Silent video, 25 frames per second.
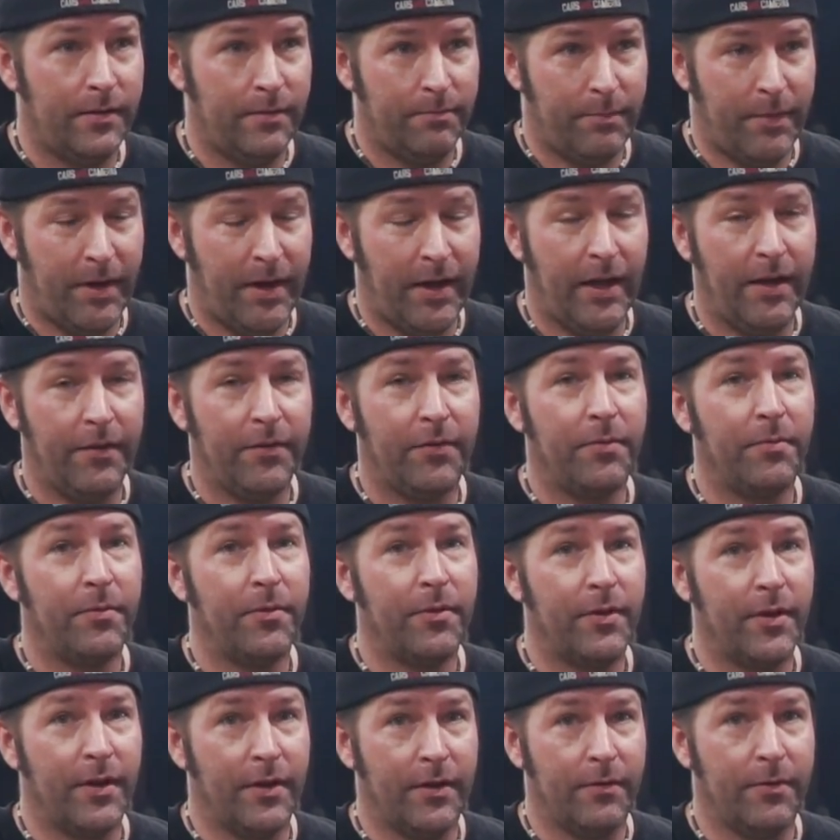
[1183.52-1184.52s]
Might have some
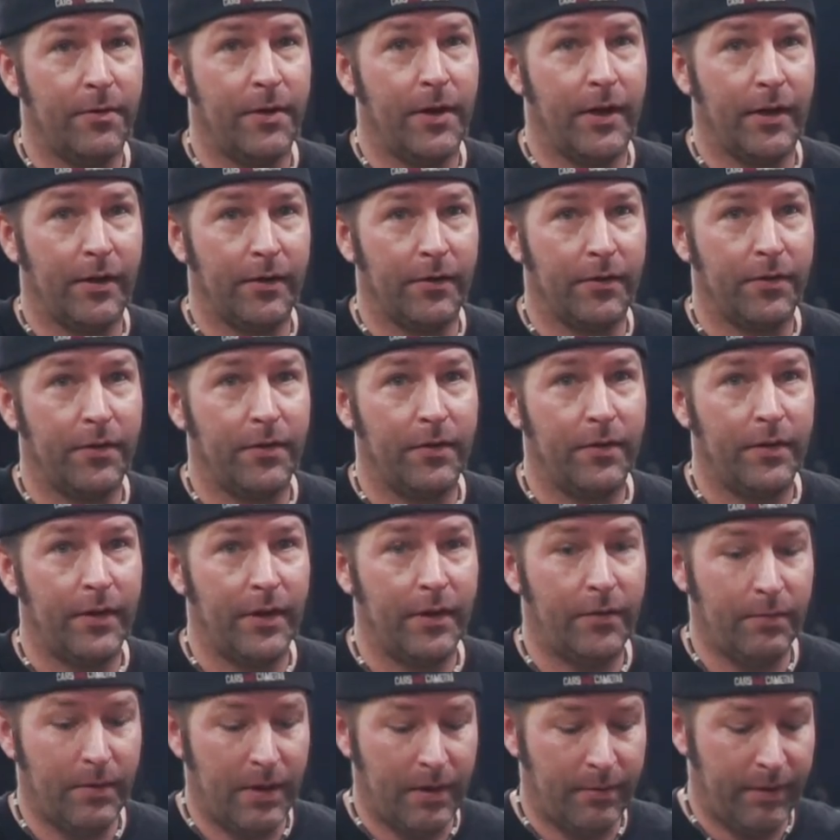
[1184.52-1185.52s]
stuck rings.
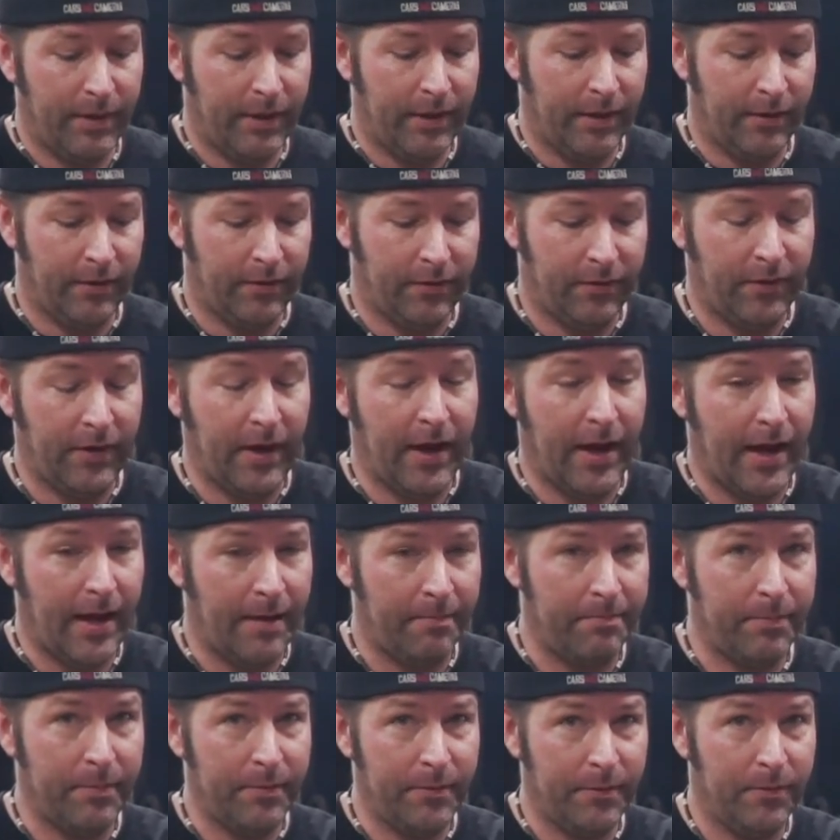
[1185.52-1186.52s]
That's why we need to
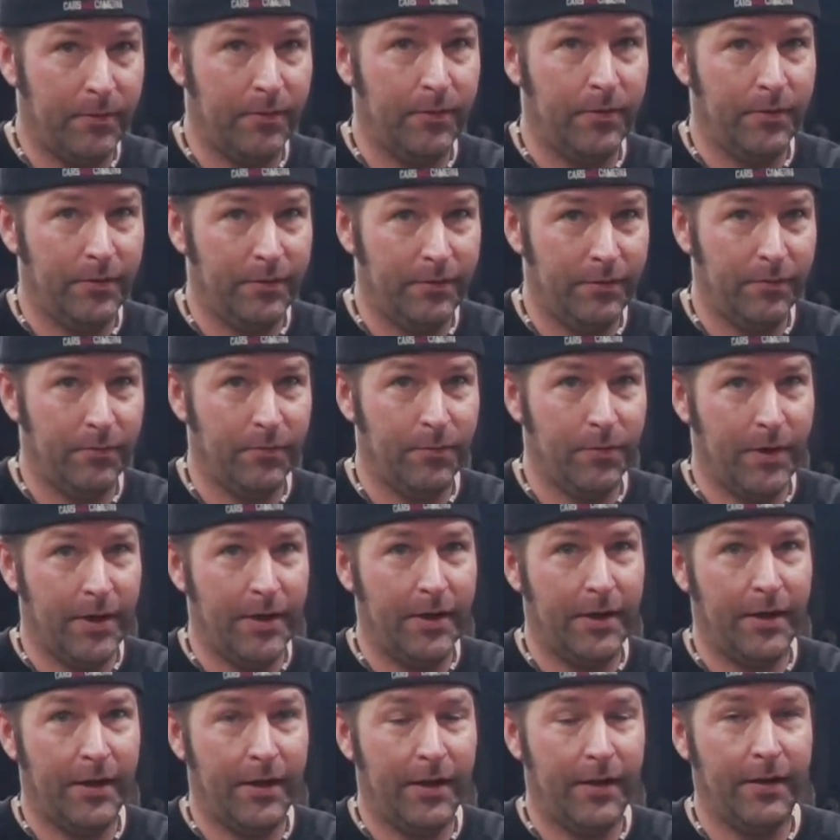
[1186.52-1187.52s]
stop
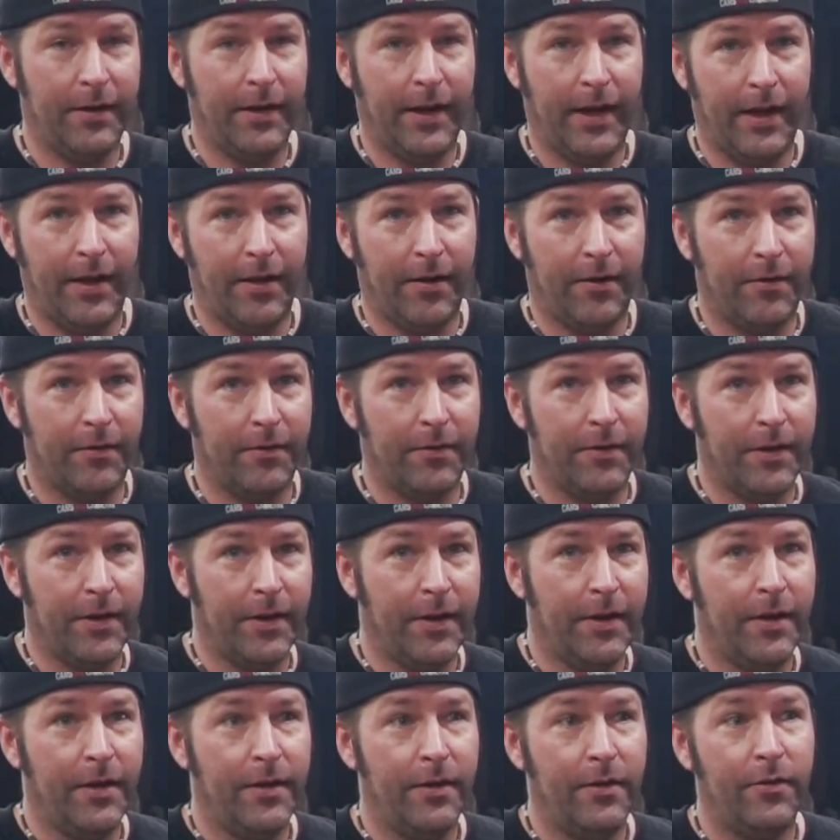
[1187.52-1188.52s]
running it now
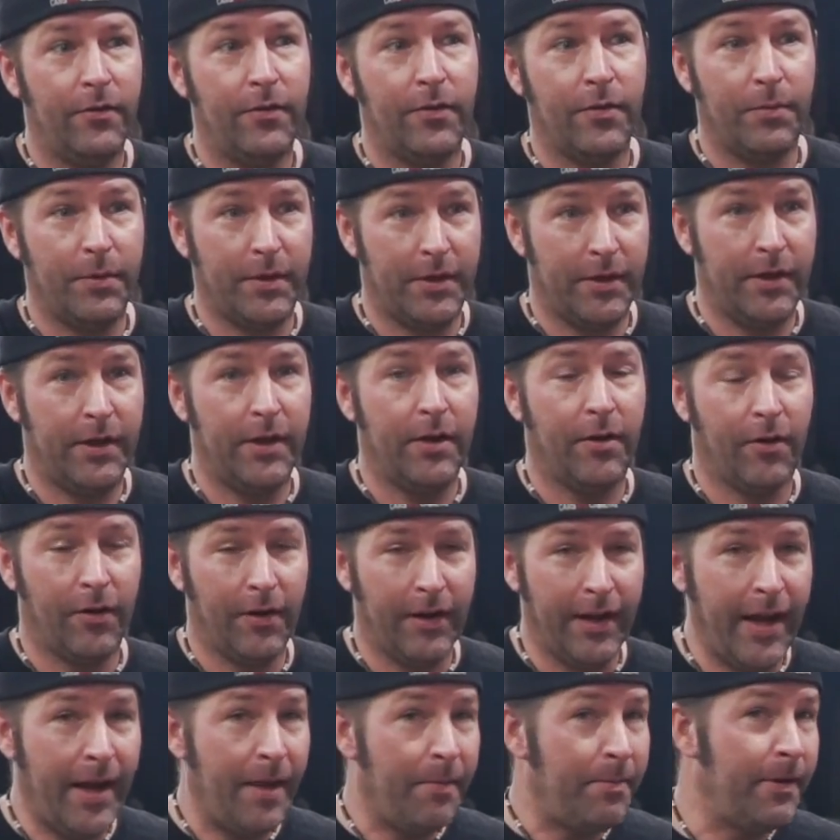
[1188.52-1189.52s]
so we can get our
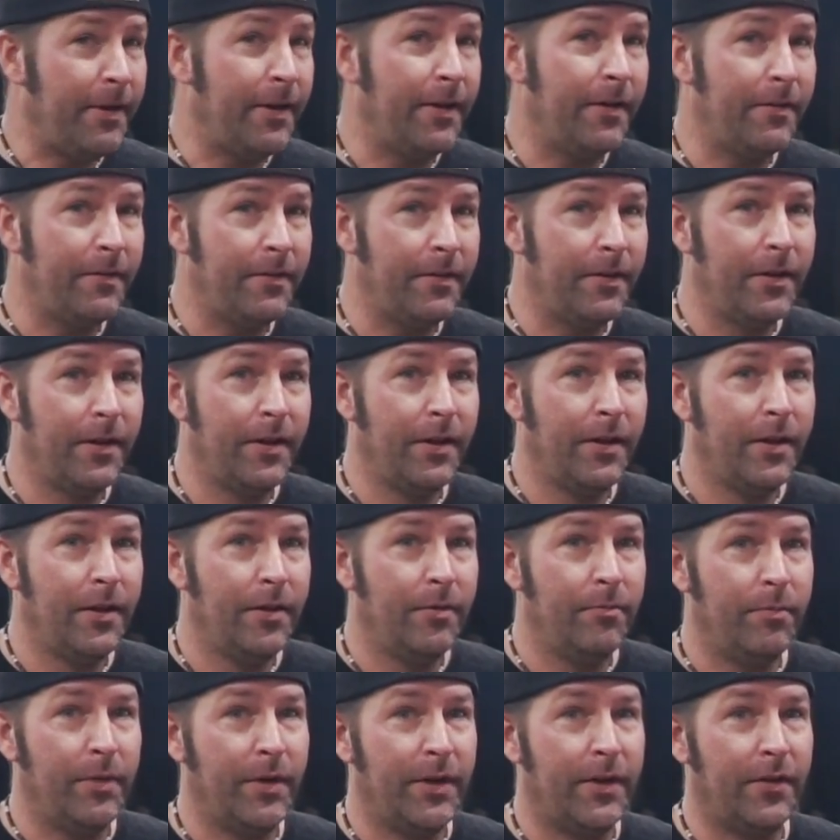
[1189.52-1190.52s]
lap in.
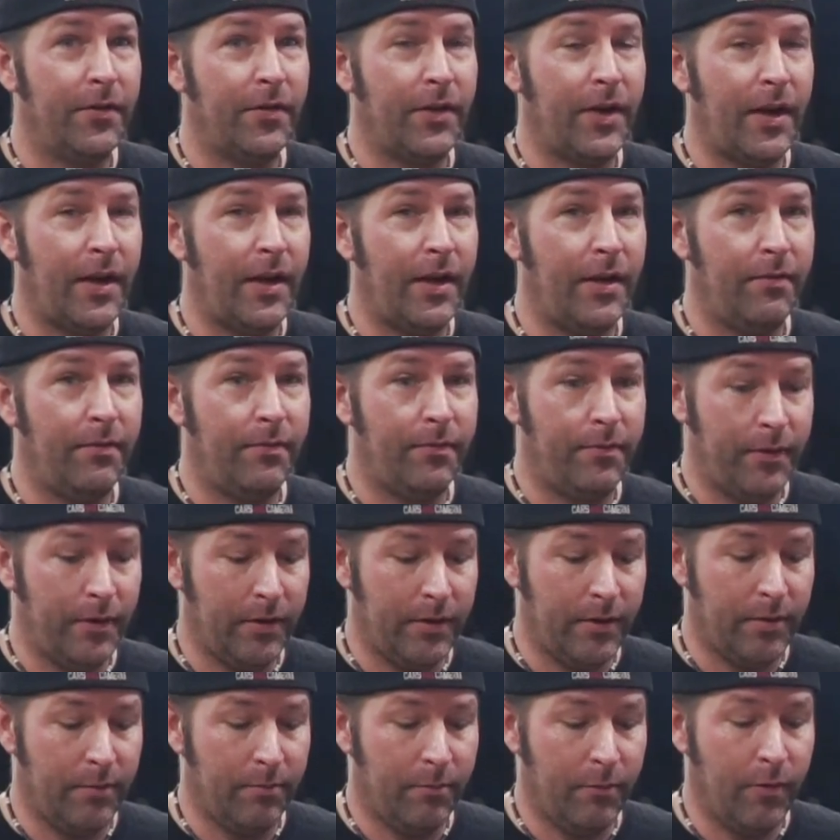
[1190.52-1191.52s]
Yeah. Because I have a
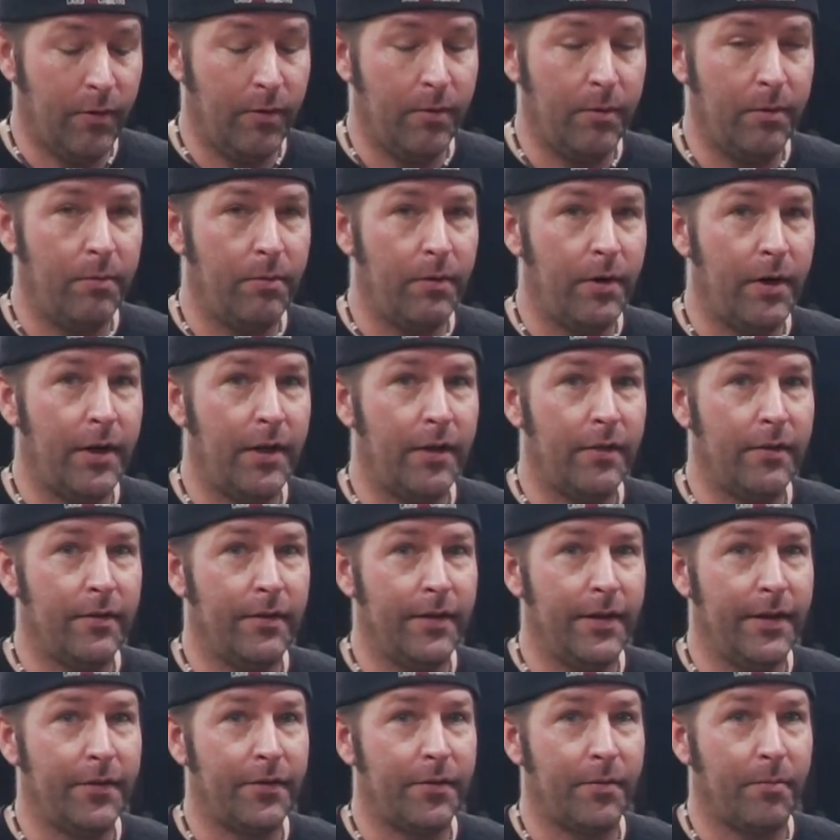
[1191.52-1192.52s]
feeling the more we run it, the
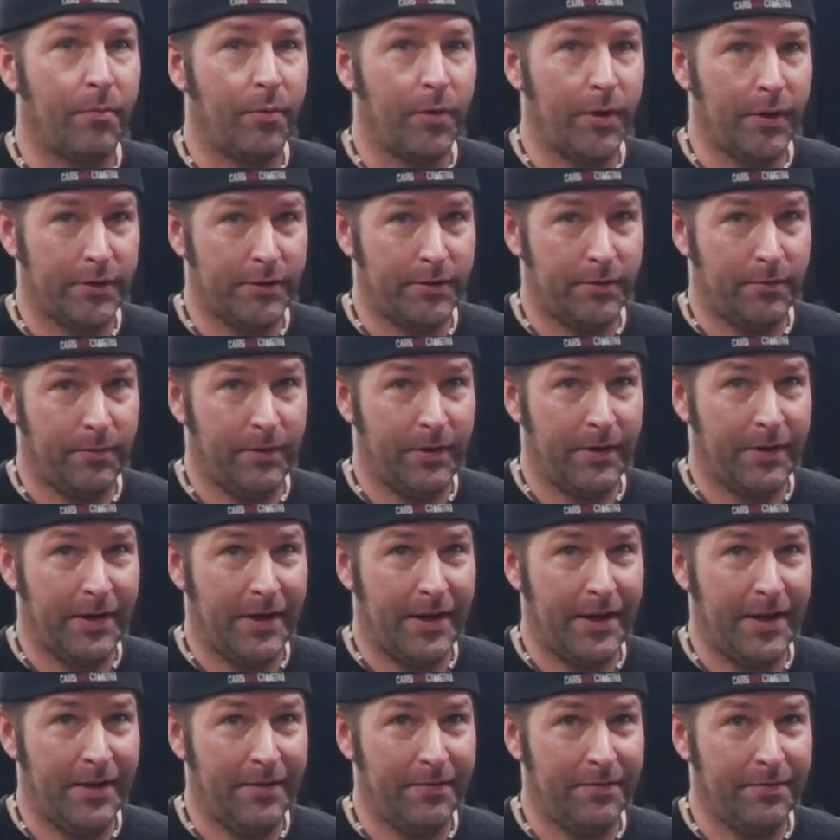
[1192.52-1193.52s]
less compression we're going
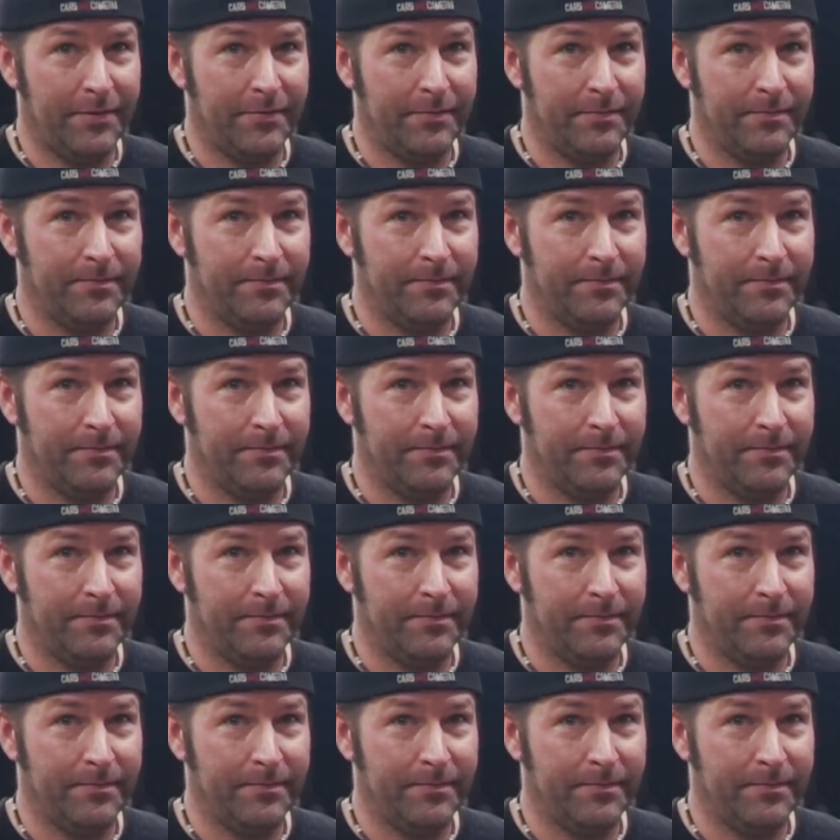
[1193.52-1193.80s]
to have.